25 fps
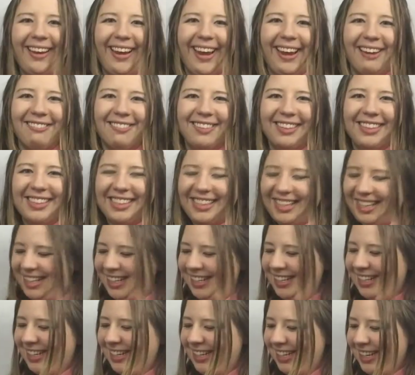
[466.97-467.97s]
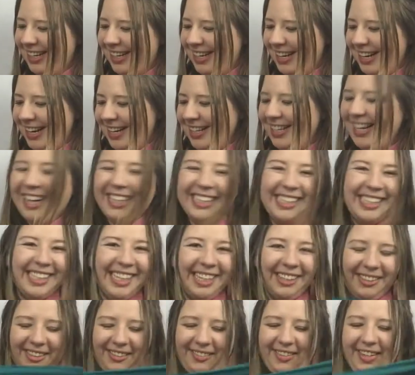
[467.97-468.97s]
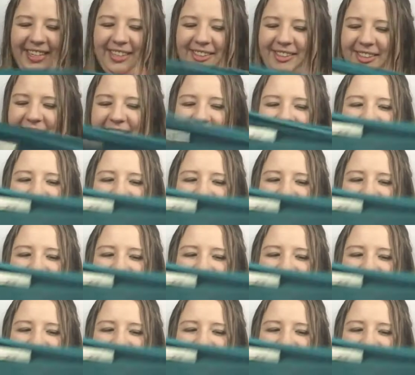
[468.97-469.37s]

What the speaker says: Can't find the tag. Yes, I was right. So